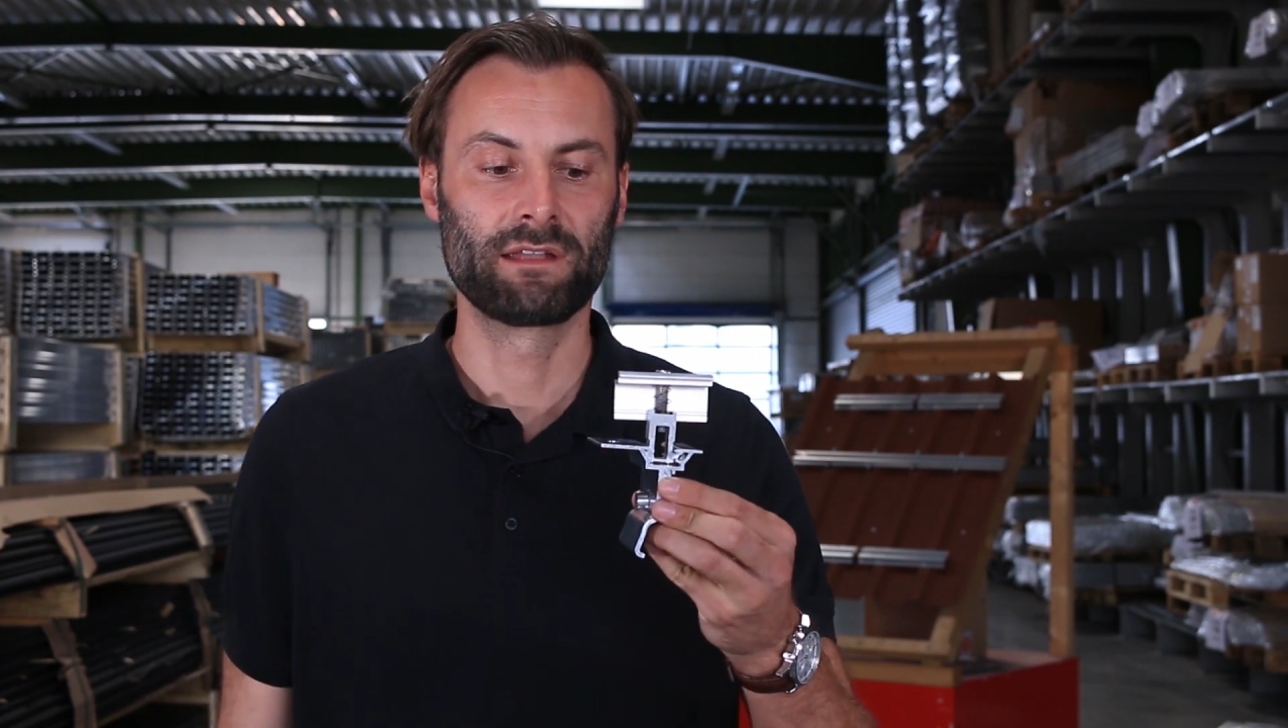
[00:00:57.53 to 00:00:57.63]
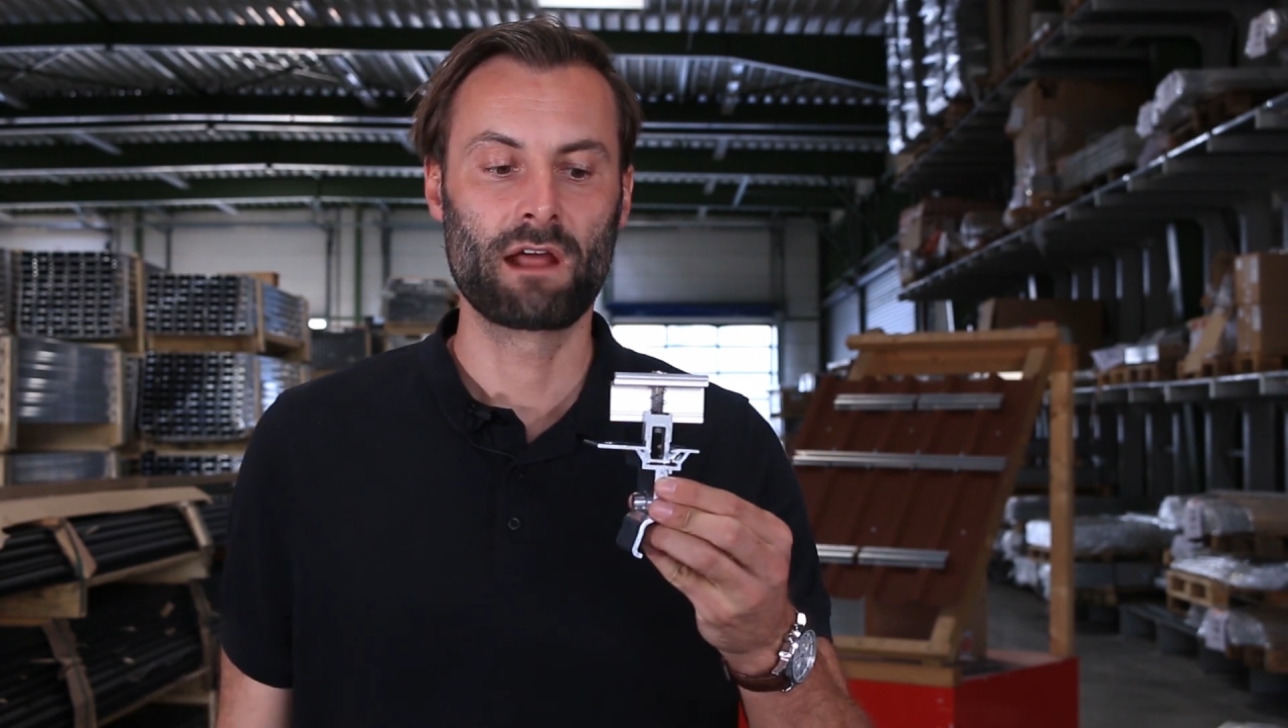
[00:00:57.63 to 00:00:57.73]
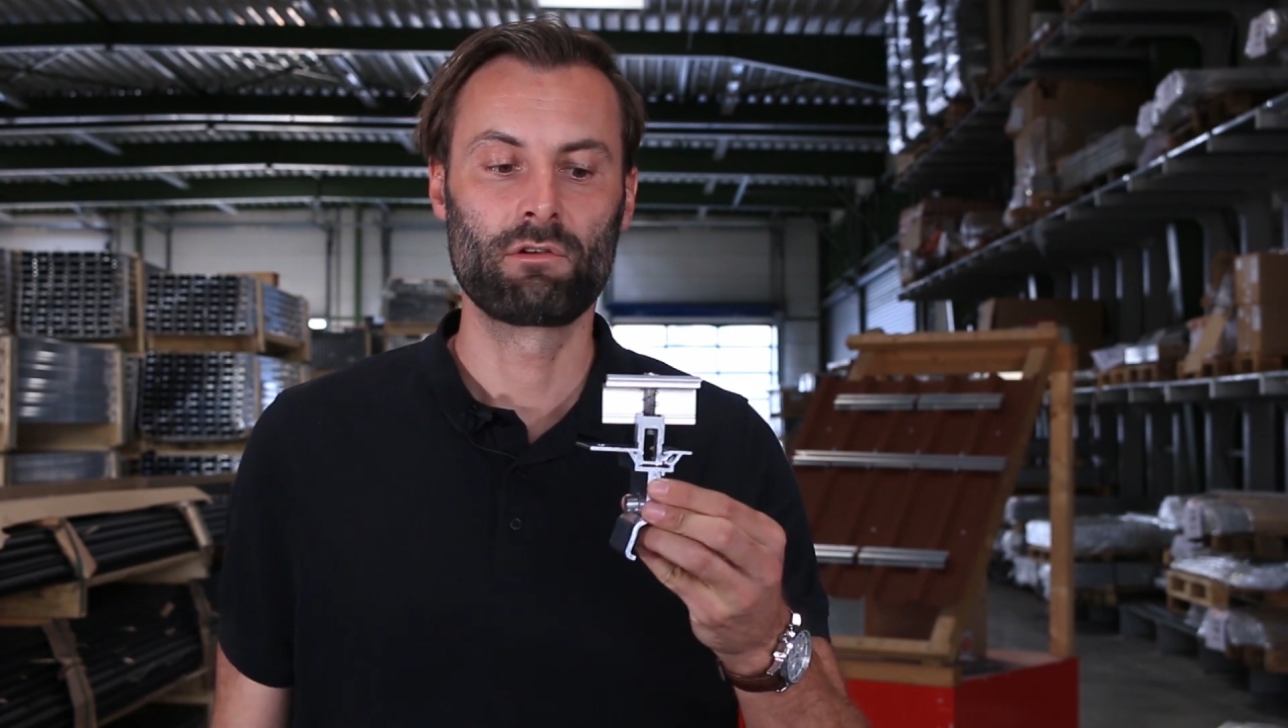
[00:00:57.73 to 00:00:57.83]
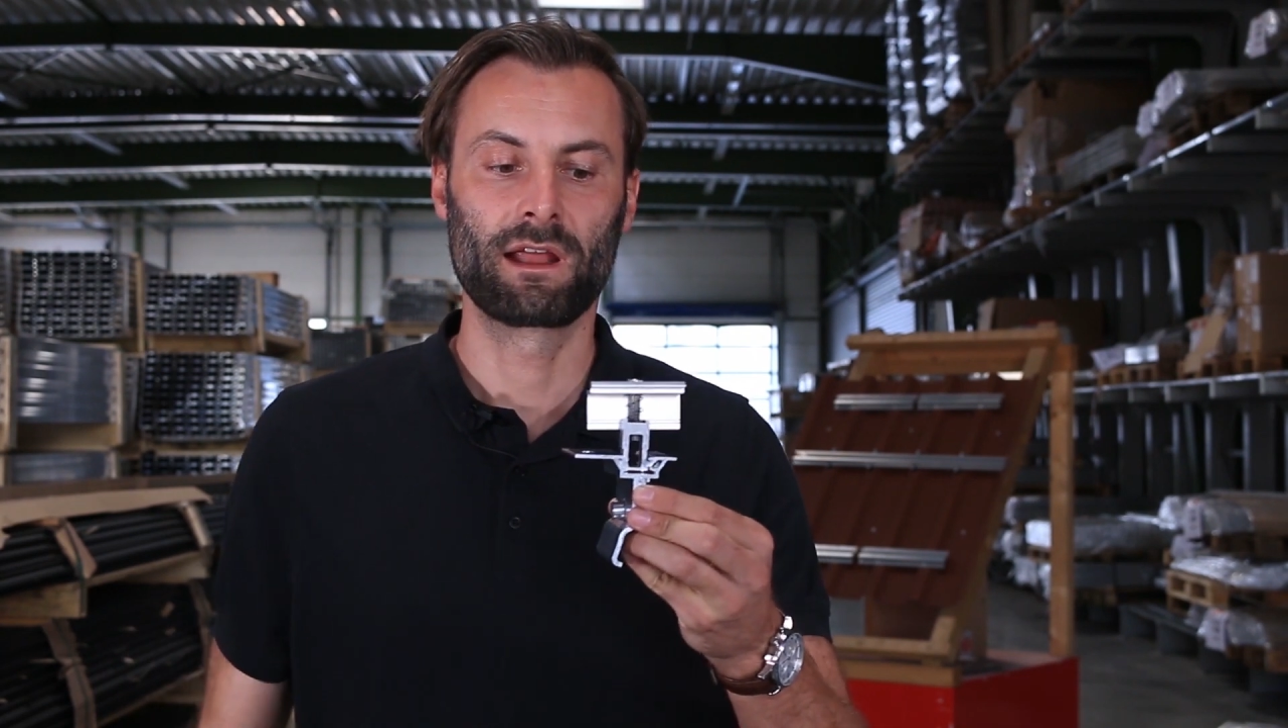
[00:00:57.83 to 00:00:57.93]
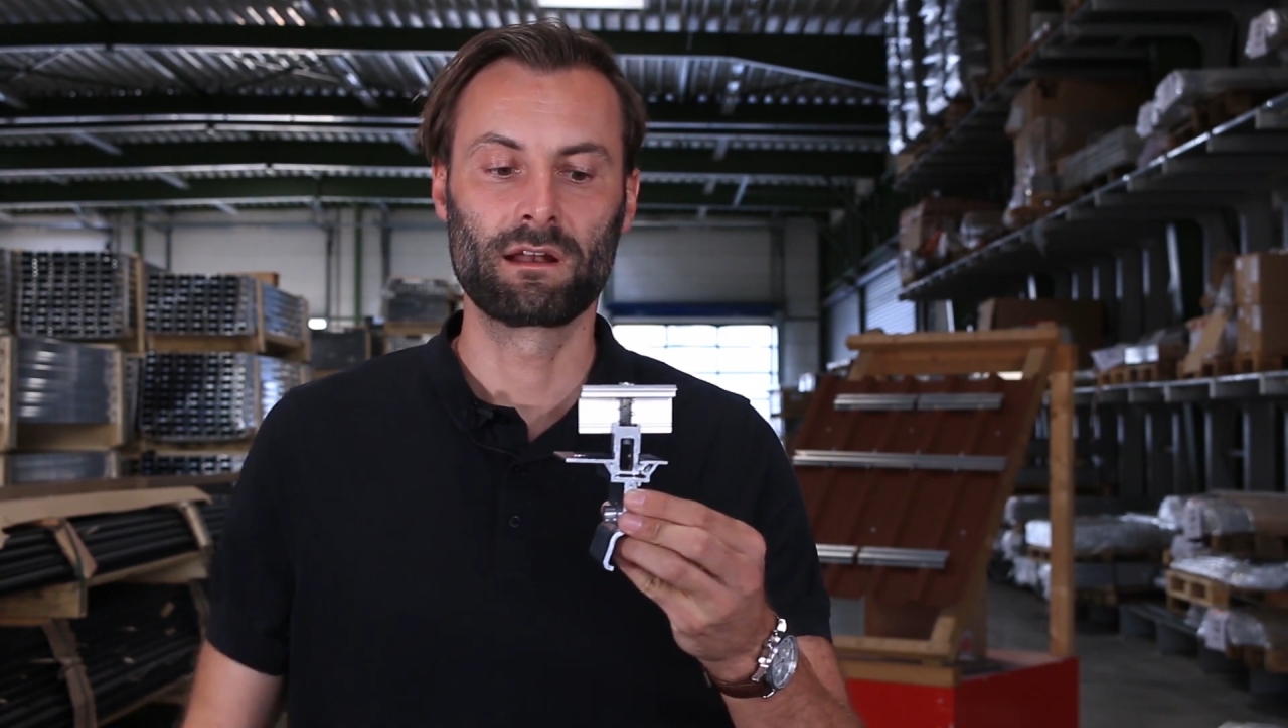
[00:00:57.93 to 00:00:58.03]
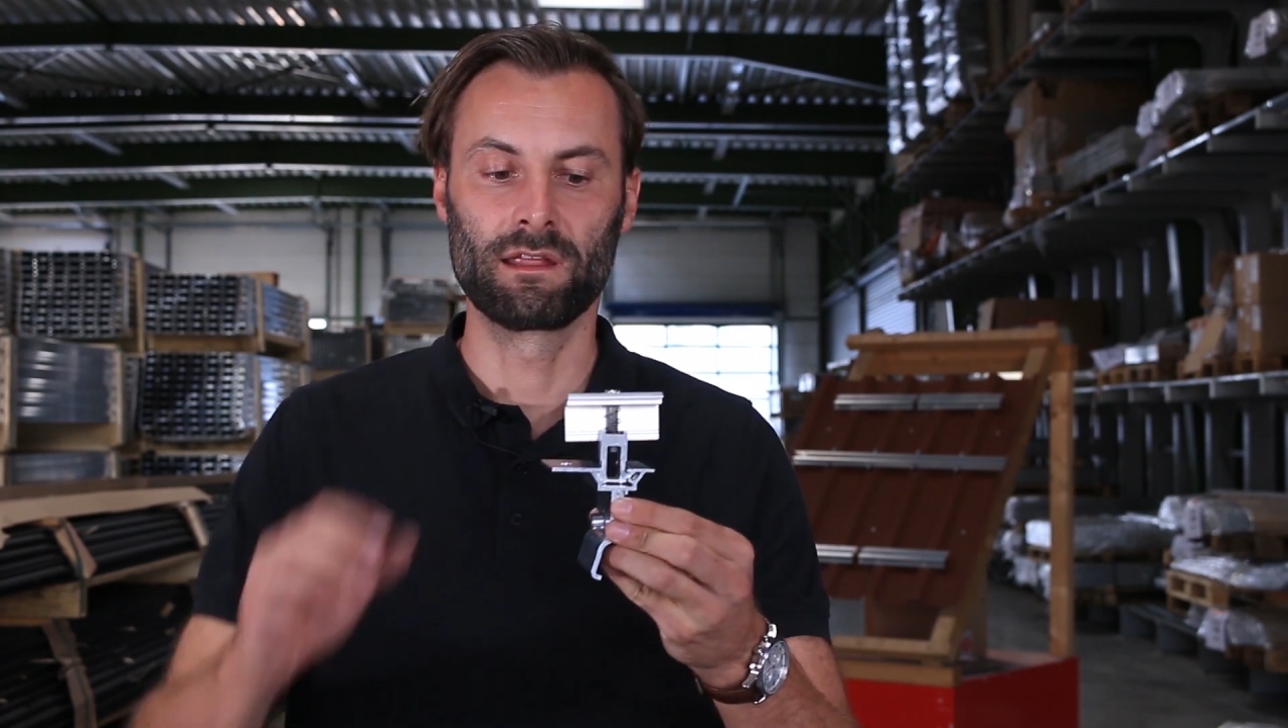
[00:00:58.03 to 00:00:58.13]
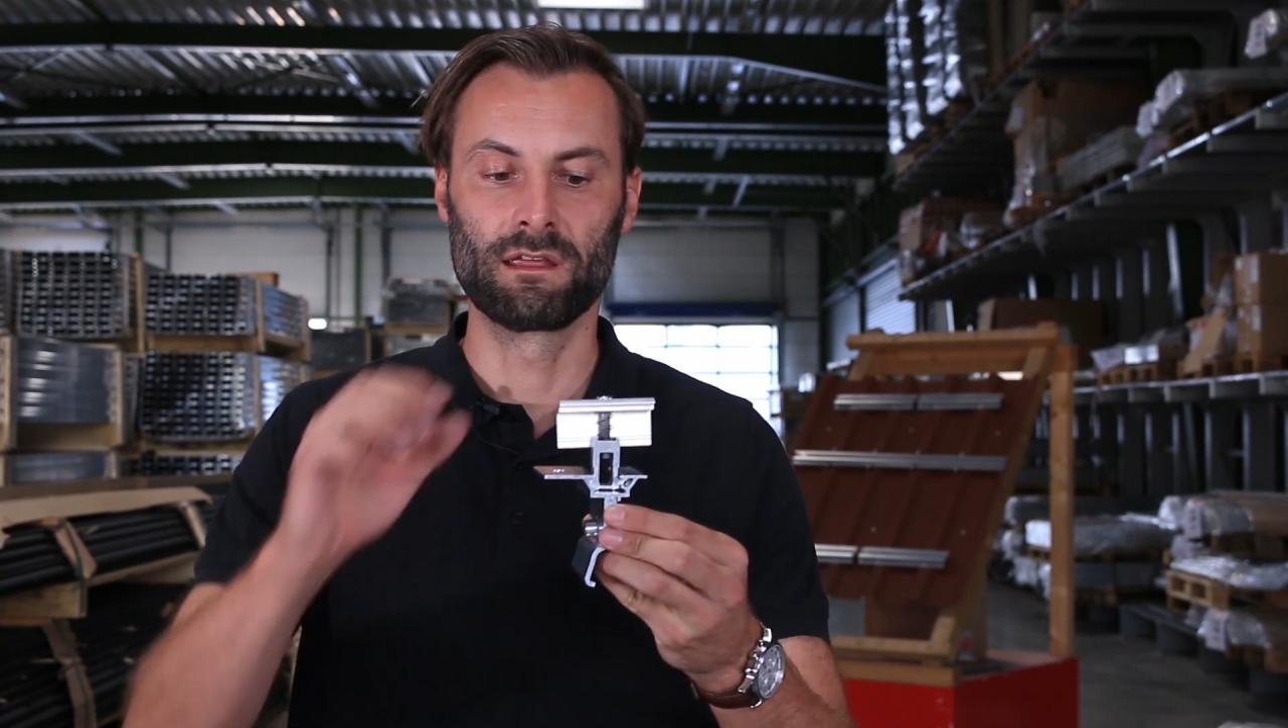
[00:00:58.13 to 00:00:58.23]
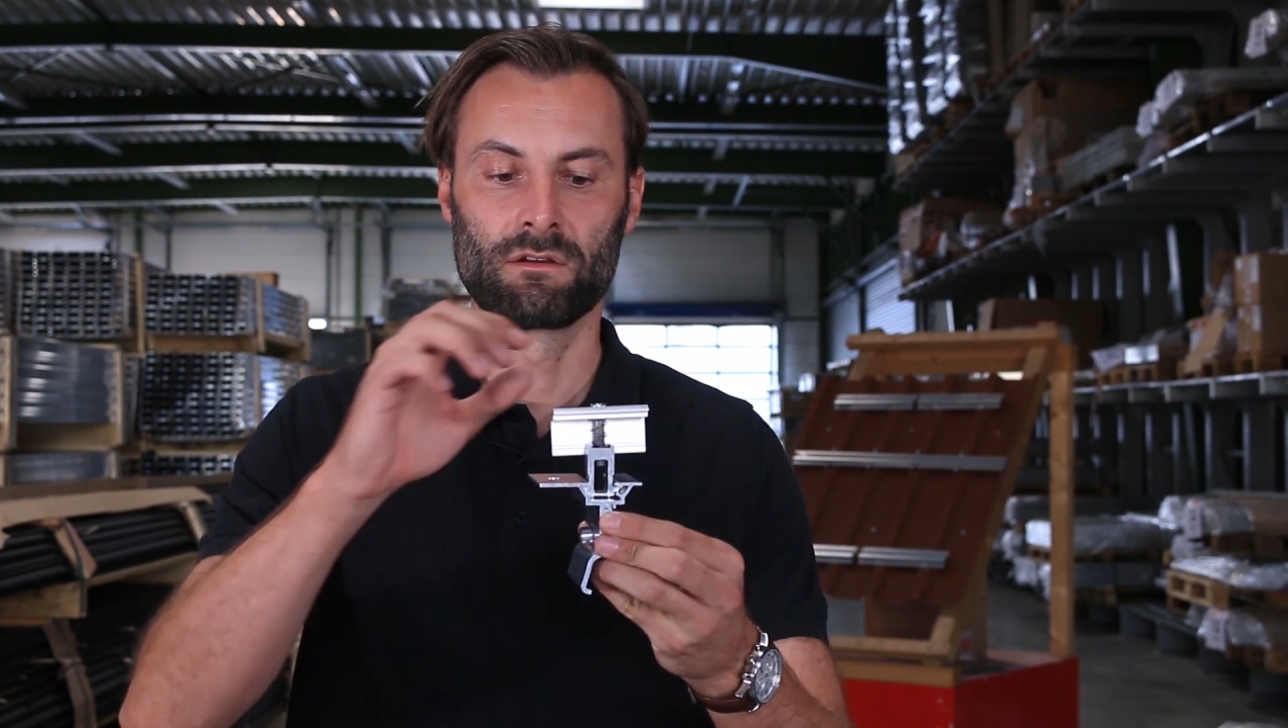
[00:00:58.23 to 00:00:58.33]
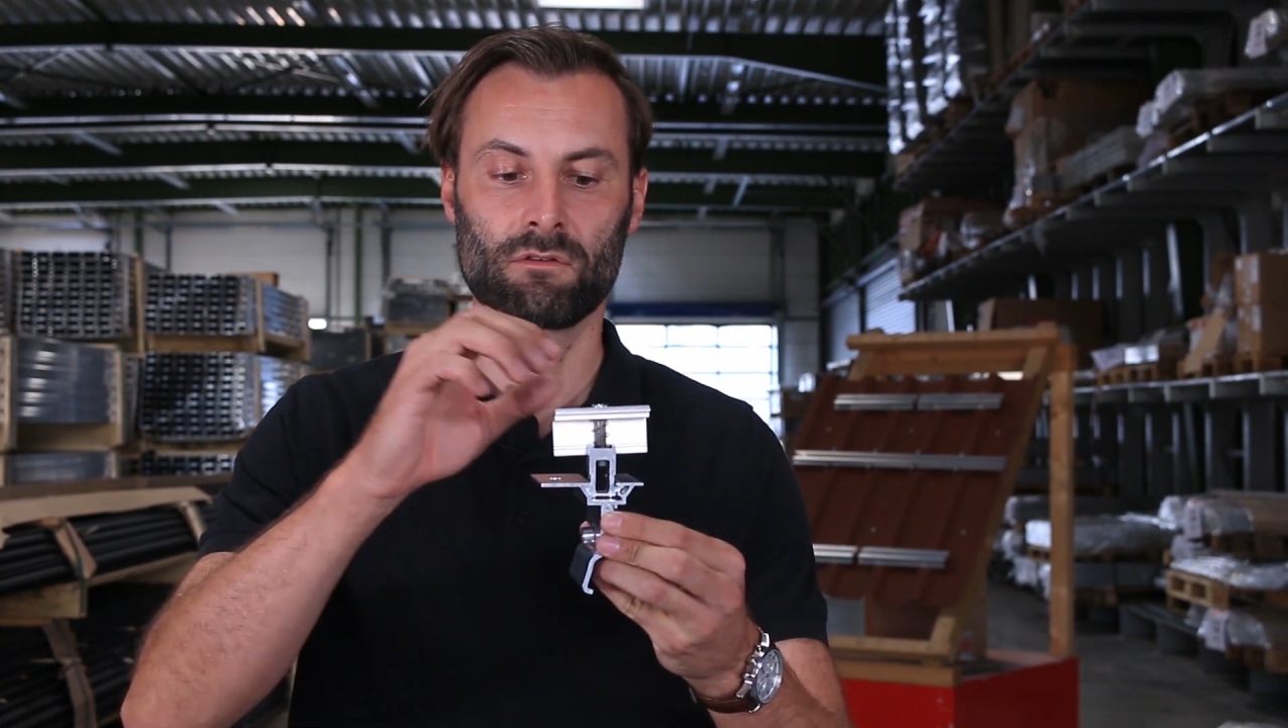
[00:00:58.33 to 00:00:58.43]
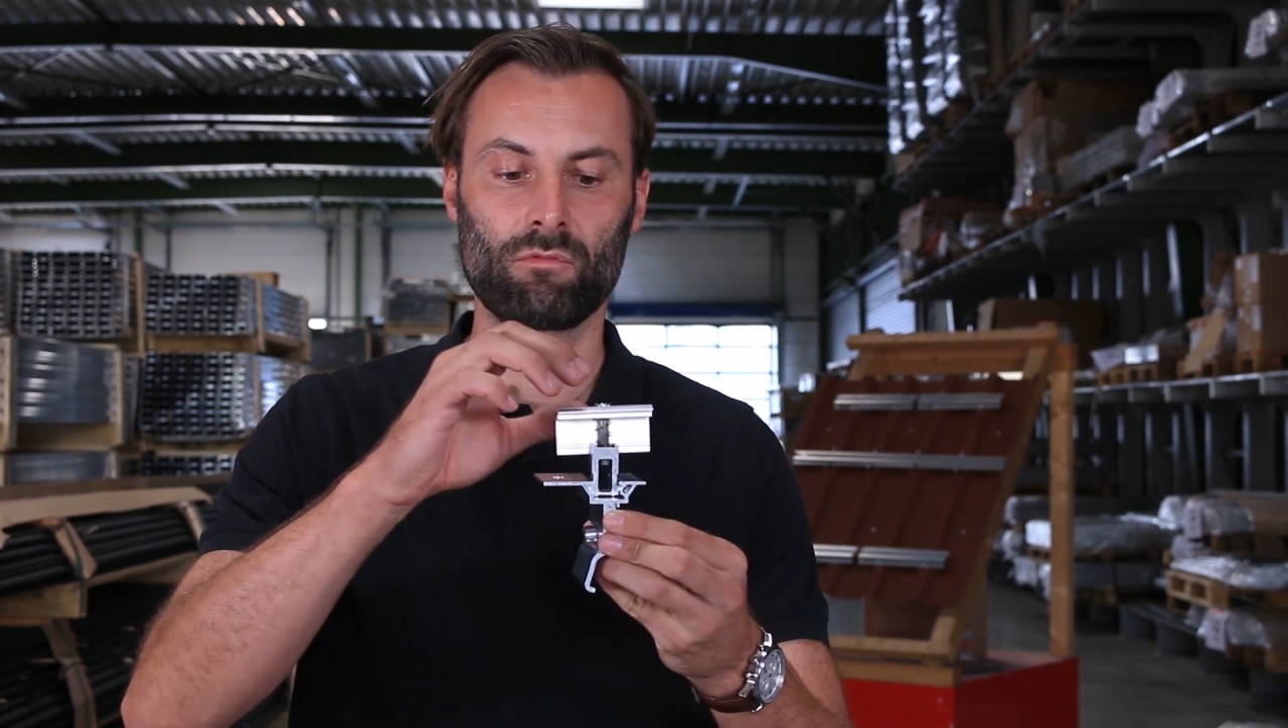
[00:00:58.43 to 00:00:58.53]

directly